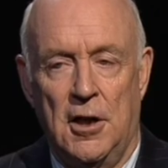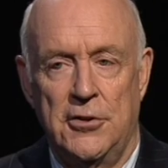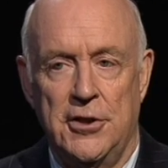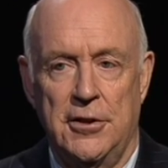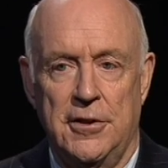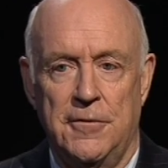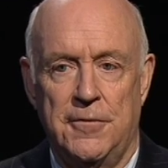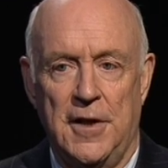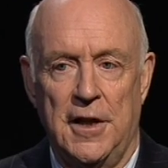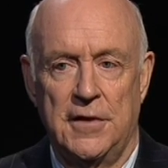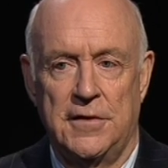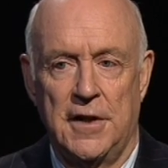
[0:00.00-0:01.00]
Alternative
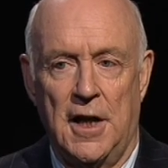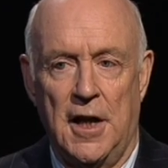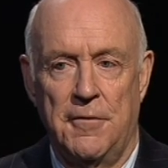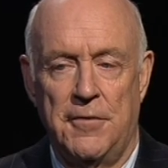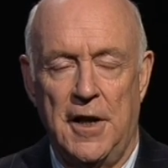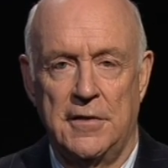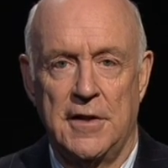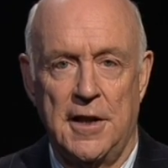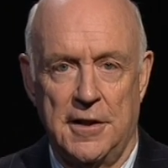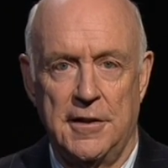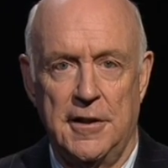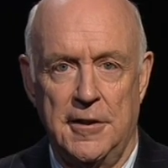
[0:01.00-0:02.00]
facts are facts
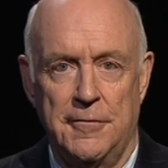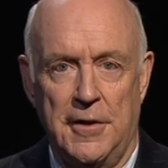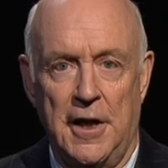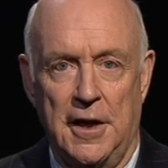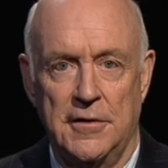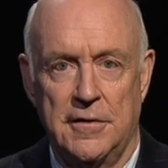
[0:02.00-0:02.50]
other than the facts.